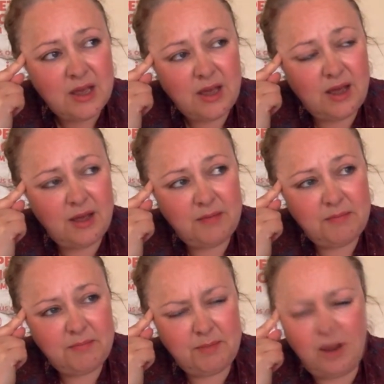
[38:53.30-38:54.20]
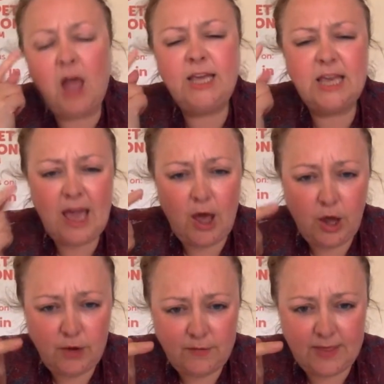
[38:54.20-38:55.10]
But I can get
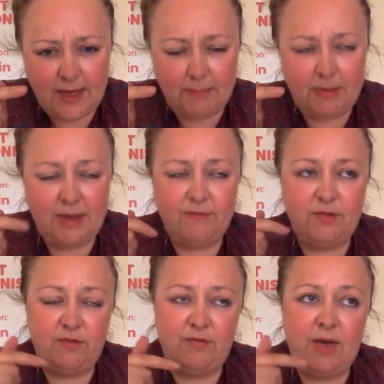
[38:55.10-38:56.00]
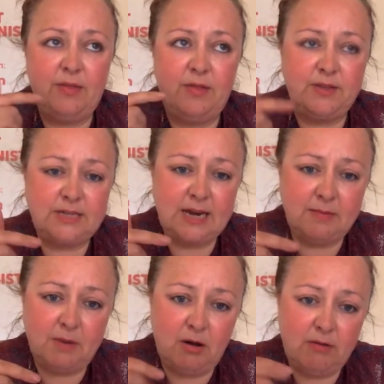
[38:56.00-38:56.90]
over that bit for the fact that the
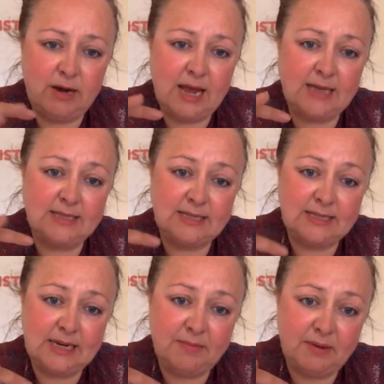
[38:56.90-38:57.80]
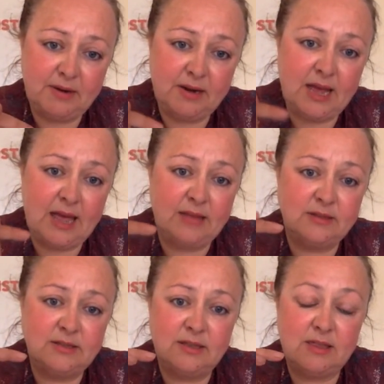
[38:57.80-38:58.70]
Denamarin has the silibin
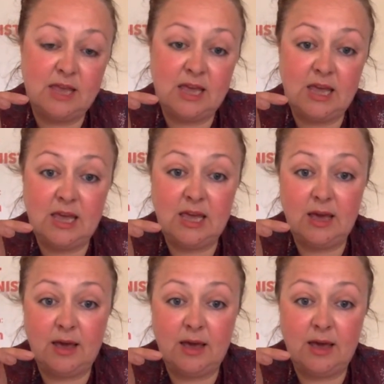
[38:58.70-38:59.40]
and the